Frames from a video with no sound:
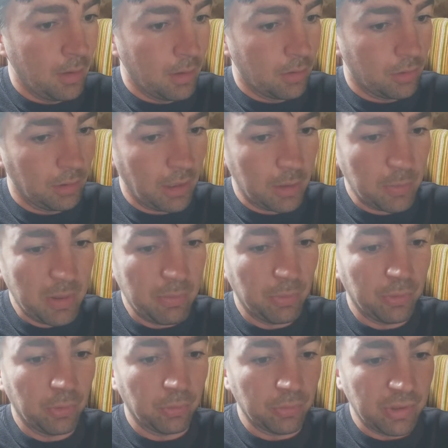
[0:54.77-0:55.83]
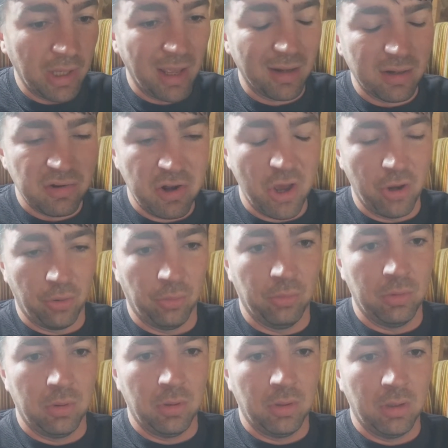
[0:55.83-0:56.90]
or a lot of people don't yet know
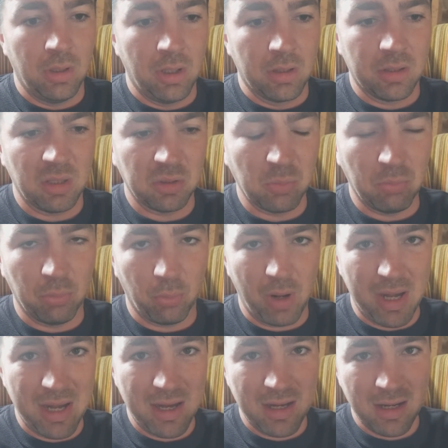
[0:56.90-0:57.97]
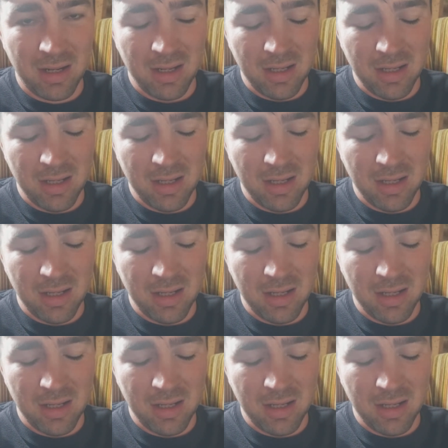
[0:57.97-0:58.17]
that the brain